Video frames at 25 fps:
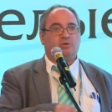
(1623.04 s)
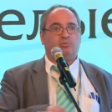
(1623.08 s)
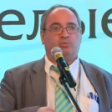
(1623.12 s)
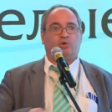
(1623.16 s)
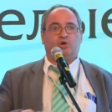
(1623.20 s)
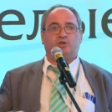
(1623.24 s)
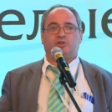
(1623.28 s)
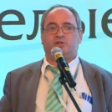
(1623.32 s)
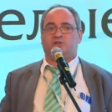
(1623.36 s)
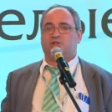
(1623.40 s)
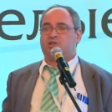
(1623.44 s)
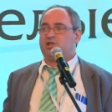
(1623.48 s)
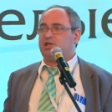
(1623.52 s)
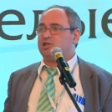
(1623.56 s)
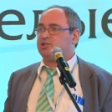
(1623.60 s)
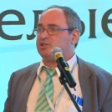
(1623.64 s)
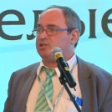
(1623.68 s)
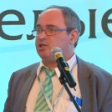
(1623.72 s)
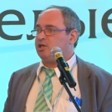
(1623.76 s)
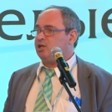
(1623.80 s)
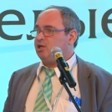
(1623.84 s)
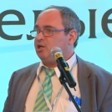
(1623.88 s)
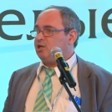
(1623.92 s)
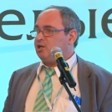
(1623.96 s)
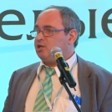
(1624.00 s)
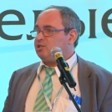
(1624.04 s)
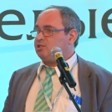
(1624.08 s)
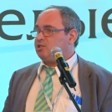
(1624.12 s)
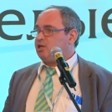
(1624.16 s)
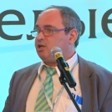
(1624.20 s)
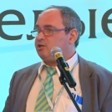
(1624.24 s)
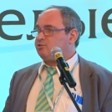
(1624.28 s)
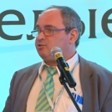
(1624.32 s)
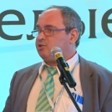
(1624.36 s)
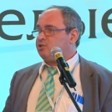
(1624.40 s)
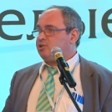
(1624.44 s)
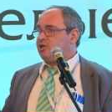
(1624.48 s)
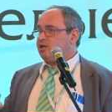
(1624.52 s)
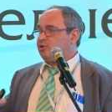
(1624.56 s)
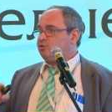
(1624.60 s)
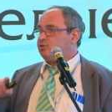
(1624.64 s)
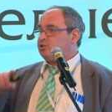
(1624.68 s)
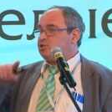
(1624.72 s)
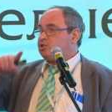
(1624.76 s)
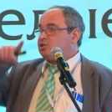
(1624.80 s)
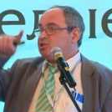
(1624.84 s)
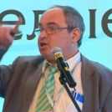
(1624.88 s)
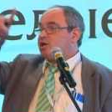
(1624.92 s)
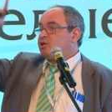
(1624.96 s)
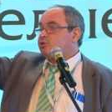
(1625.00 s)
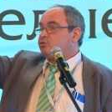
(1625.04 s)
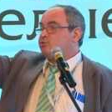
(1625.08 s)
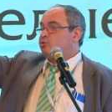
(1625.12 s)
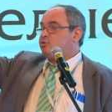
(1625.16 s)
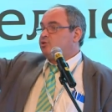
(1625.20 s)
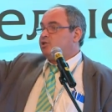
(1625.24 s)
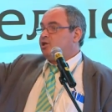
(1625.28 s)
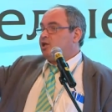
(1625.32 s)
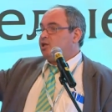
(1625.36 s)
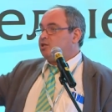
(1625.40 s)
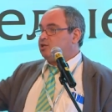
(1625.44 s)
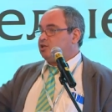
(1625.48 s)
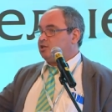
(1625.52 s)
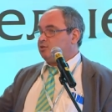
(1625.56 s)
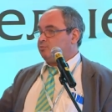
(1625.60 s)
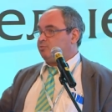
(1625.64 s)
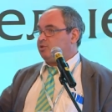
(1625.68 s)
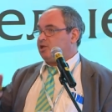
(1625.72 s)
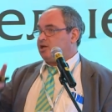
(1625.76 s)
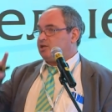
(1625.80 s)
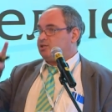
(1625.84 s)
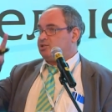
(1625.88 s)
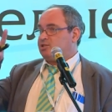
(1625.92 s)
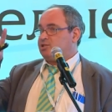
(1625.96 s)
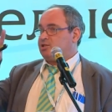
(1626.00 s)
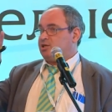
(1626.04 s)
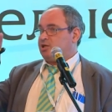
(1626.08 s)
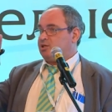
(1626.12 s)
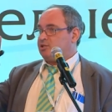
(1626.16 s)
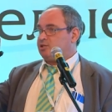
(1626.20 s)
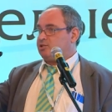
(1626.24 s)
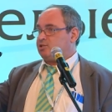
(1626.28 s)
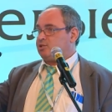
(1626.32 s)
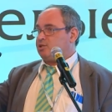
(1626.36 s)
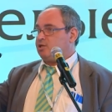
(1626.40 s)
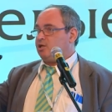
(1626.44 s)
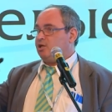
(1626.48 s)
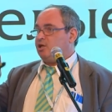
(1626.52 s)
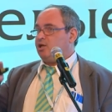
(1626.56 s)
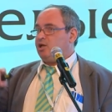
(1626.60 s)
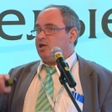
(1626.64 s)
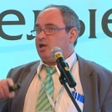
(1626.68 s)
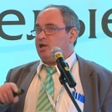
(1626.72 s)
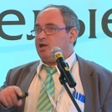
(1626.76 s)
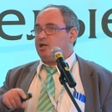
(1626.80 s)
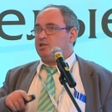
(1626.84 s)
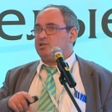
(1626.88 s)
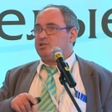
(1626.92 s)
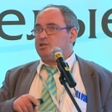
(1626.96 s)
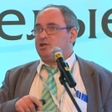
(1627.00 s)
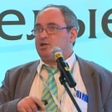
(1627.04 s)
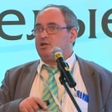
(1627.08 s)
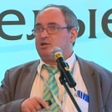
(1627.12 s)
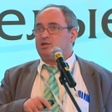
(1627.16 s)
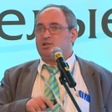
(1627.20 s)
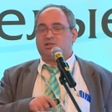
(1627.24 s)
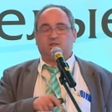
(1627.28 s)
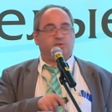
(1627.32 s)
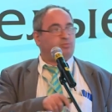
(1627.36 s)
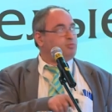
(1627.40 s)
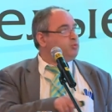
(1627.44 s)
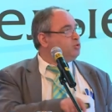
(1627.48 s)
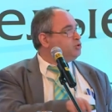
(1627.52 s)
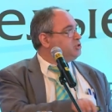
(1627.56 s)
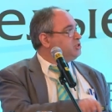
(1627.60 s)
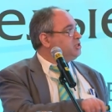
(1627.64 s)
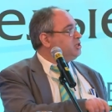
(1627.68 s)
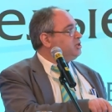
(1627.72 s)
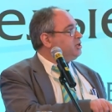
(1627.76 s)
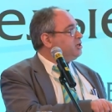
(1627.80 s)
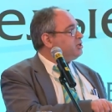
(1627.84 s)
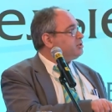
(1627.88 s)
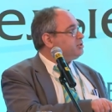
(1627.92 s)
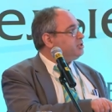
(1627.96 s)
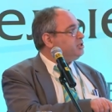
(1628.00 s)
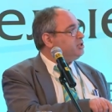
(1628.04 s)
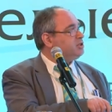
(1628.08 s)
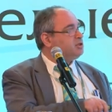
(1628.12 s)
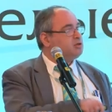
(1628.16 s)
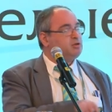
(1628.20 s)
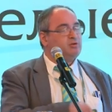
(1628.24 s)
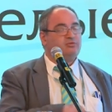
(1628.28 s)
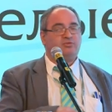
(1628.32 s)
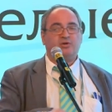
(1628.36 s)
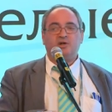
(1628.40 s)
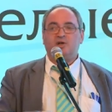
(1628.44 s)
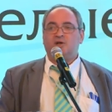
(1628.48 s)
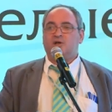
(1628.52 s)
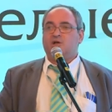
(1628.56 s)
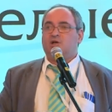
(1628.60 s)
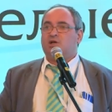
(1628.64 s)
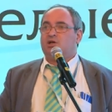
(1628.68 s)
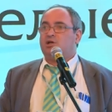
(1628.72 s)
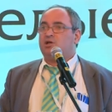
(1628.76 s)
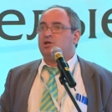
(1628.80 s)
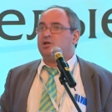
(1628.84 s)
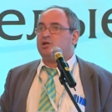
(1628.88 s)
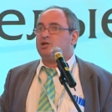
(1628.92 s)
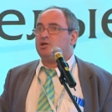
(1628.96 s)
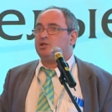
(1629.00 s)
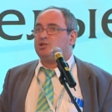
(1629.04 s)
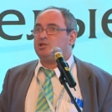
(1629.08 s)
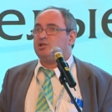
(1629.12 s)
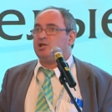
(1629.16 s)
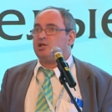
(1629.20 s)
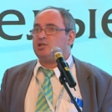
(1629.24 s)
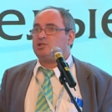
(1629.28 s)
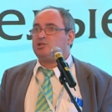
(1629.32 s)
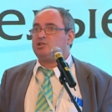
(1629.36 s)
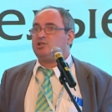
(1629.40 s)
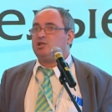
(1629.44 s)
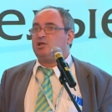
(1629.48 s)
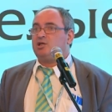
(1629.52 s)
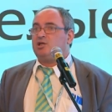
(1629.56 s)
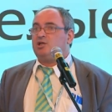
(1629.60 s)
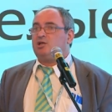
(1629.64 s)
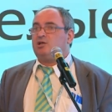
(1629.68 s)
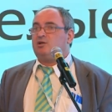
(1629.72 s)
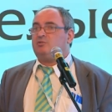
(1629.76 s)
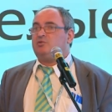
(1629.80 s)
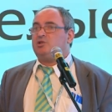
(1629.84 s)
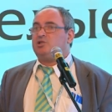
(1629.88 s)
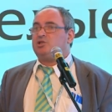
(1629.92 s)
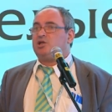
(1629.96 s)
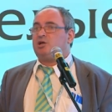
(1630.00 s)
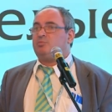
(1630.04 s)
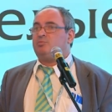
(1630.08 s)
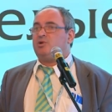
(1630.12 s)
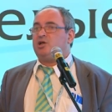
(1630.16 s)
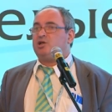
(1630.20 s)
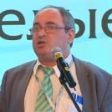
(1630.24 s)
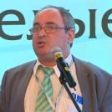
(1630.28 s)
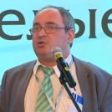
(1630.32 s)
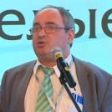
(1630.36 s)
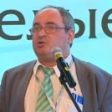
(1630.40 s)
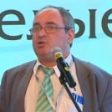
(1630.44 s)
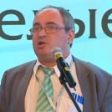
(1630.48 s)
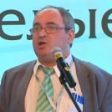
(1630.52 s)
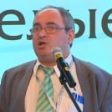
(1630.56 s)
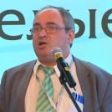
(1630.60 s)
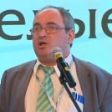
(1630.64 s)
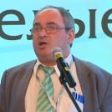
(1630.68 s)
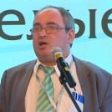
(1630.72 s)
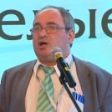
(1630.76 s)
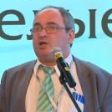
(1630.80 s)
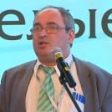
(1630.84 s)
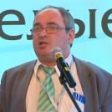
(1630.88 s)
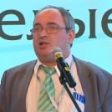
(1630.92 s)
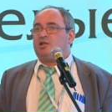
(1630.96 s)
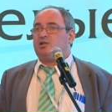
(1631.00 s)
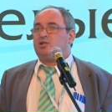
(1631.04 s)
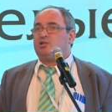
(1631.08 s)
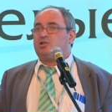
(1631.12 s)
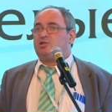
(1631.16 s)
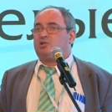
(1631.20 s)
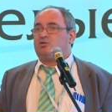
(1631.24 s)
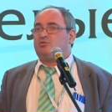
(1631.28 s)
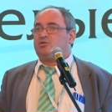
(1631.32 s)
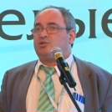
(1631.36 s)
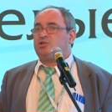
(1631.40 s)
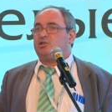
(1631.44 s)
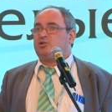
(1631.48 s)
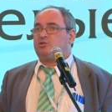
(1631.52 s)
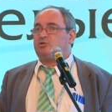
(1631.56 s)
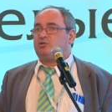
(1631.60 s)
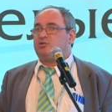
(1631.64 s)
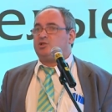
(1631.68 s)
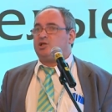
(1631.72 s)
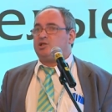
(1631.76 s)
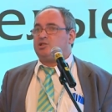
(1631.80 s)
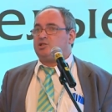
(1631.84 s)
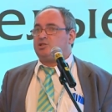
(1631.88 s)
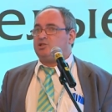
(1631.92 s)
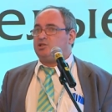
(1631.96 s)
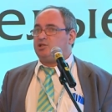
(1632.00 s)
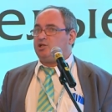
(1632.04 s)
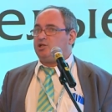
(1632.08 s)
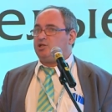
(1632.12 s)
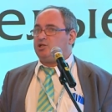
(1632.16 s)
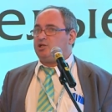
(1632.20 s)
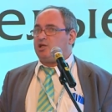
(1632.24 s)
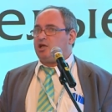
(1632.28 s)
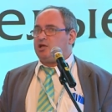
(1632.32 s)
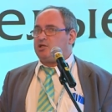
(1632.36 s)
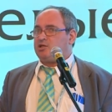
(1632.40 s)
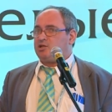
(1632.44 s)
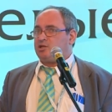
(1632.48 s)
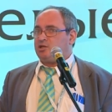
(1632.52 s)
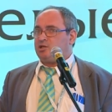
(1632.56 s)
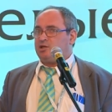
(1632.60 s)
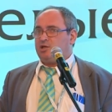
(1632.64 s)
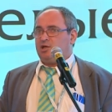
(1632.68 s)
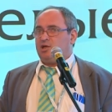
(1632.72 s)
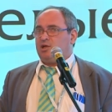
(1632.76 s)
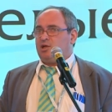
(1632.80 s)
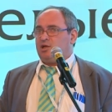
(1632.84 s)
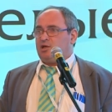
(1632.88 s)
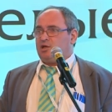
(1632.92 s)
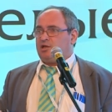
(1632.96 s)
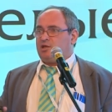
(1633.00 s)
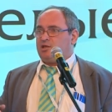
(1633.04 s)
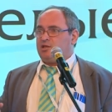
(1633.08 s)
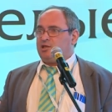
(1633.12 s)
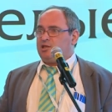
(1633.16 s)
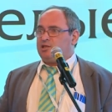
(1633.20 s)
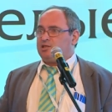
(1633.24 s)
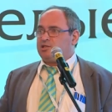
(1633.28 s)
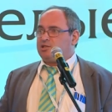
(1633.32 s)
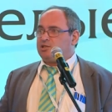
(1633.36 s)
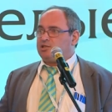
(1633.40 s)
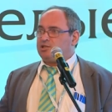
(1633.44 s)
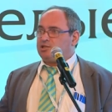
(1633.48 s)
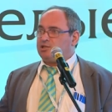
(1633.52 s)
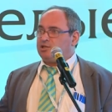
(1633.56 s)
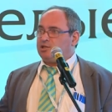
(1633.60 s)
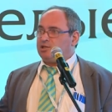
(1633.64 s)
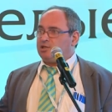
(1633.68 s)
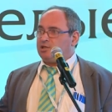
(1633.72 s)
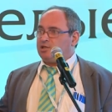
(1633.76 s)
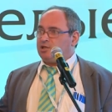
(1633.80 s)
modern tests, they rely on circulating blood cells. And there is a boosting area of uh, tests which are based on analysis of circulated D N A. This is